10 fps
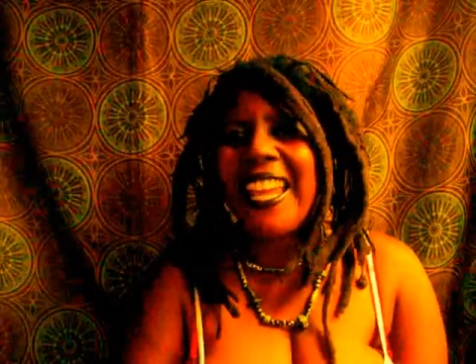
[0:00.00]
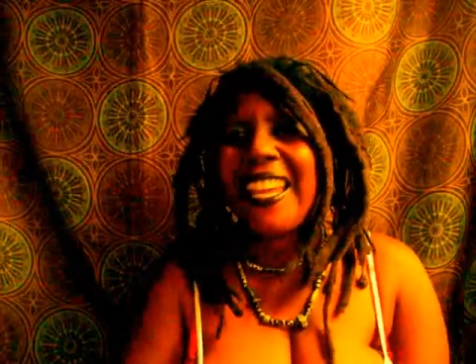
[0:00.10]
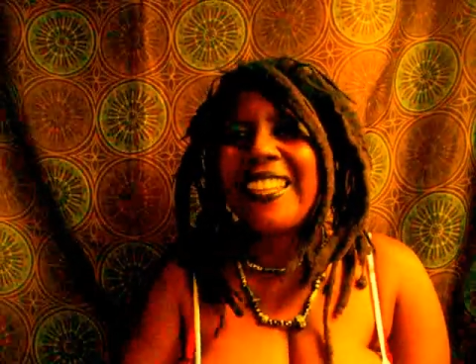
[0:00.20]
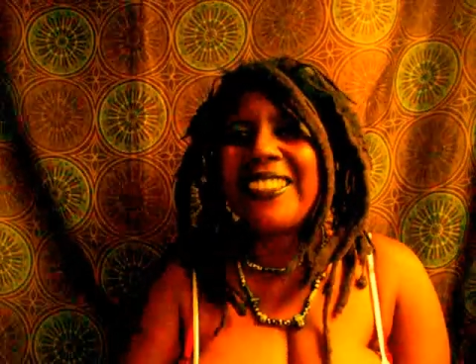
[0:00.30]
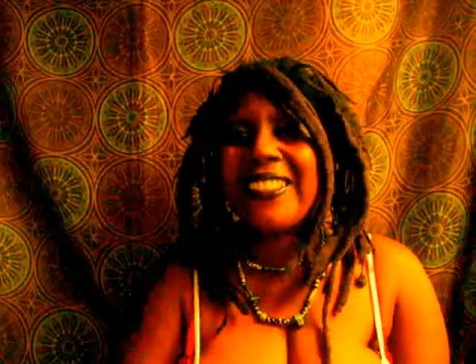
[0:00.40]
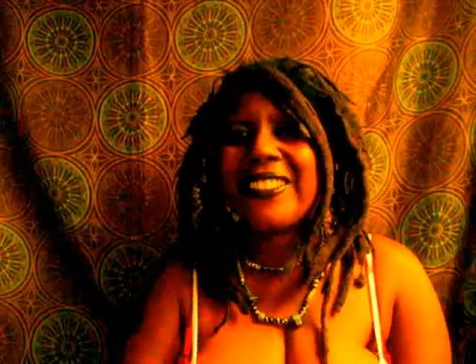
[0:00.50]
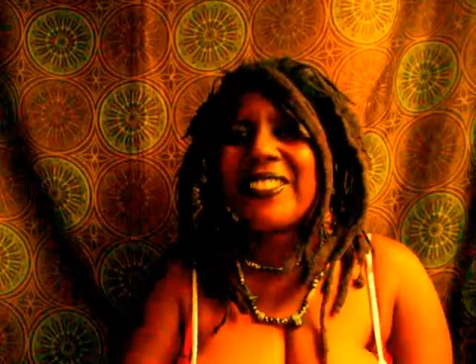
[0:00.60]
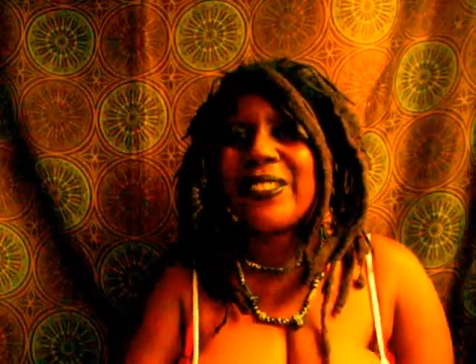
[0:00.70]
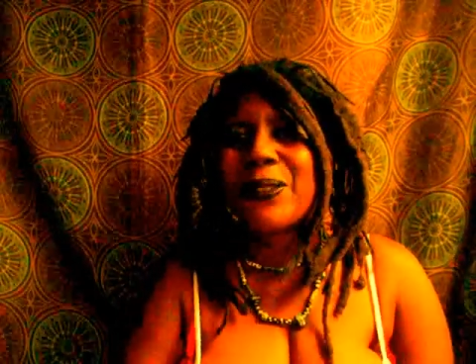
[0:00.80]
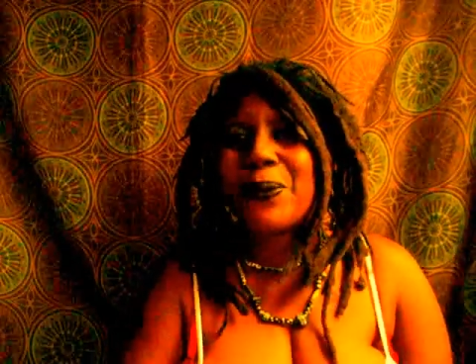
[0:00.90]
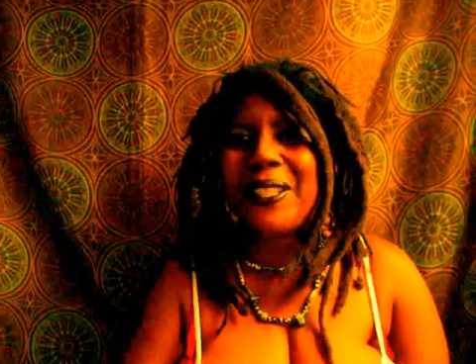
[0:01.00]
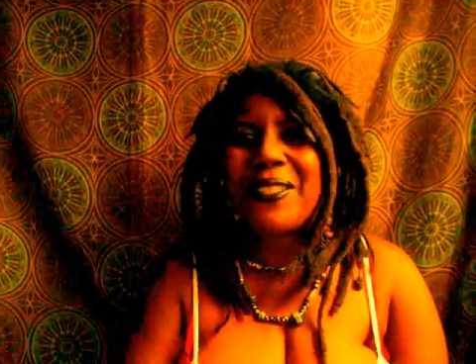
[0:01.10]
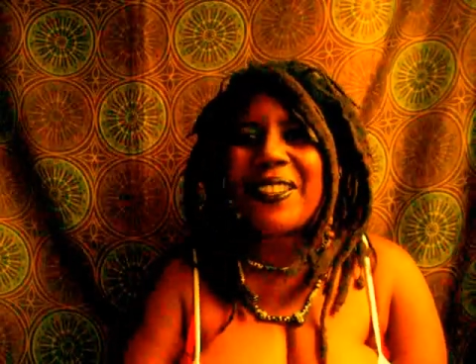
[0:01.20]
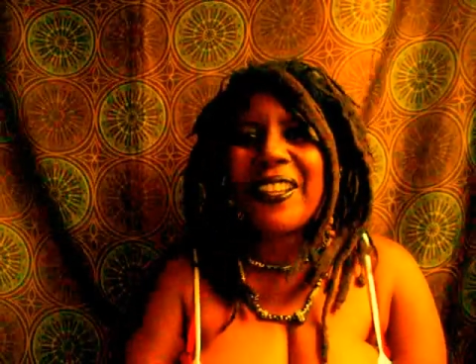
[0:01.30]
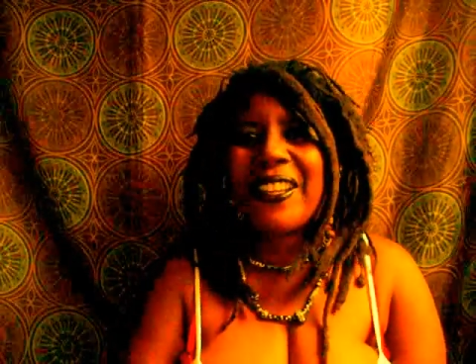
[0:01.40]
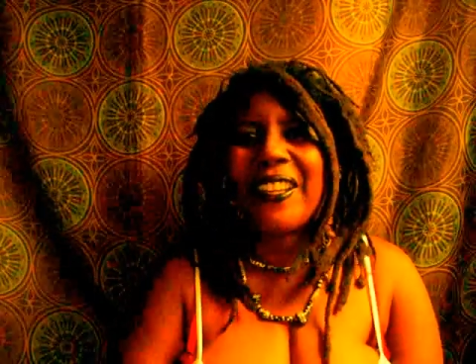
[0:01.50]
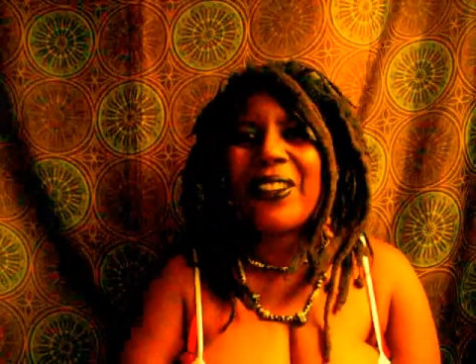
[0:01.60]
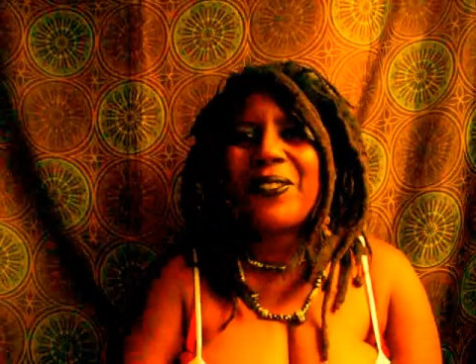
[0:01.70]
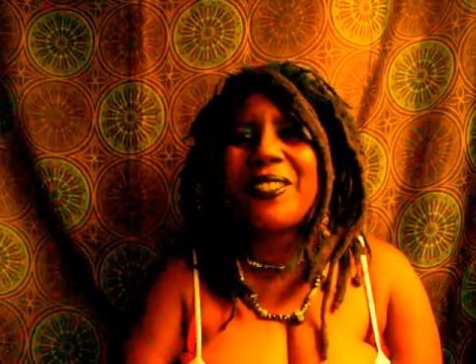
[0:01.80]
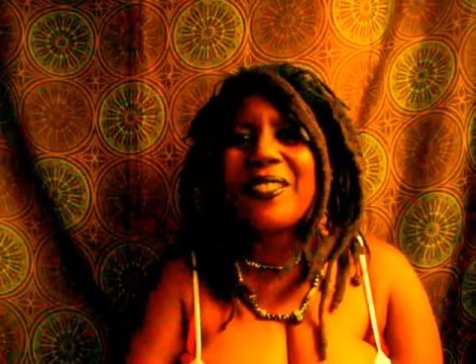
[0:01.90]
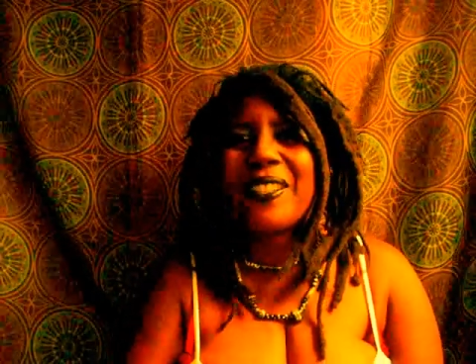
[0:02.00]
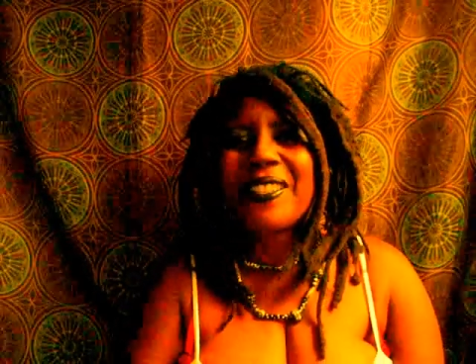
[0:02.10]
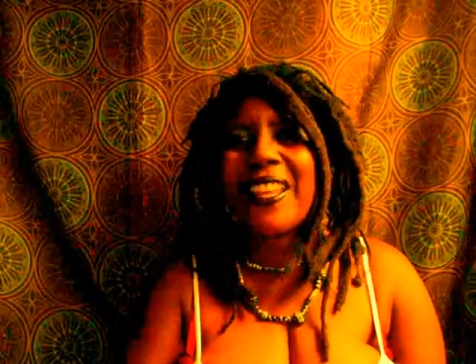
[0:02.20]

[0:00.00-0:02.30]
and this is Wednesday, and on Wednesdays